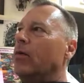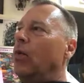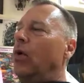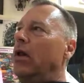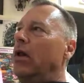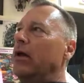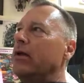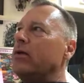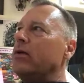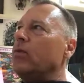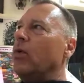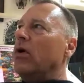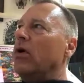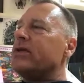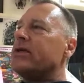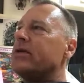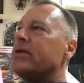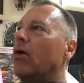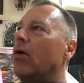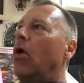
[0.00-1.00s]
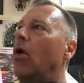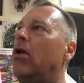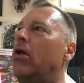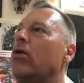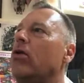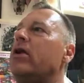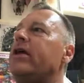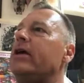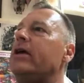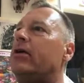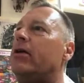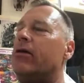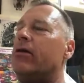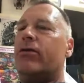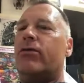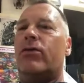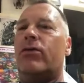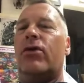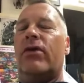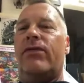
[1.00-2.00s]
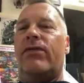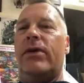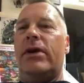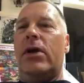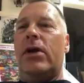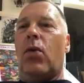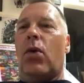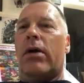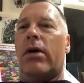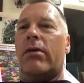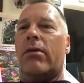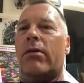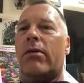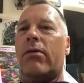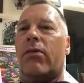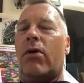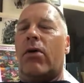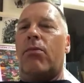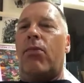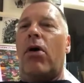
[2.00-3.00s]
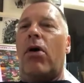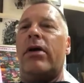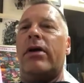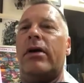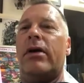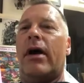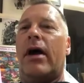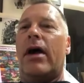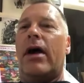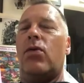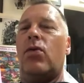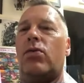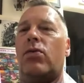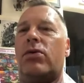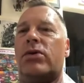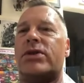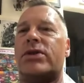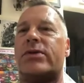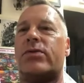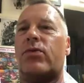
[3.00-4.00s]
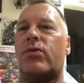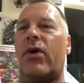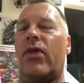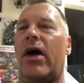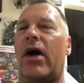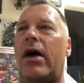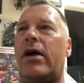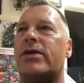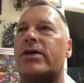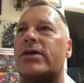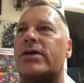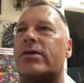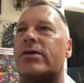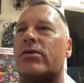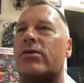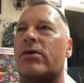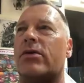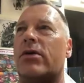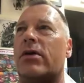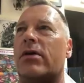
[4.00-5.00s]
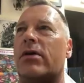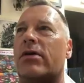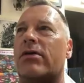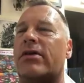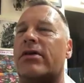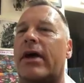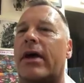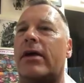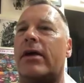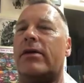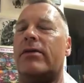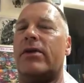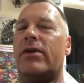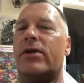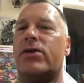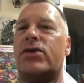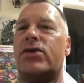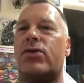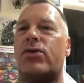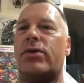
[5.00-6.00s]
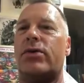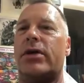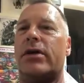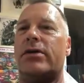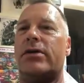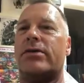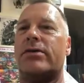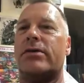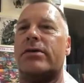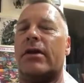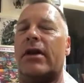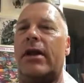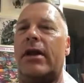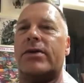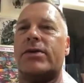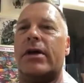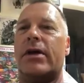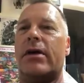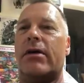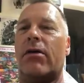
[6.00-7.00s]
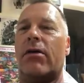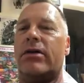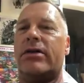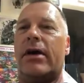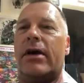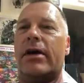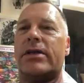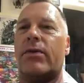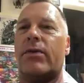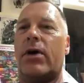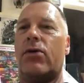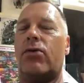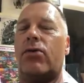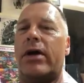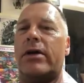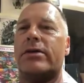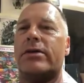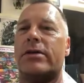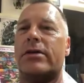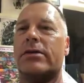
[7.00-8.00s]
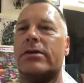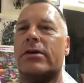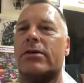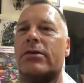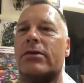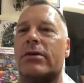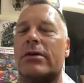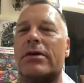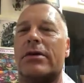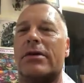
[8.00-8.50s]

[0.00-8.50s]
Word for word: well, it was all legal graffiti. One one Berlin guy who was with us uh, tagging the streets. The next day, all tags were erased. So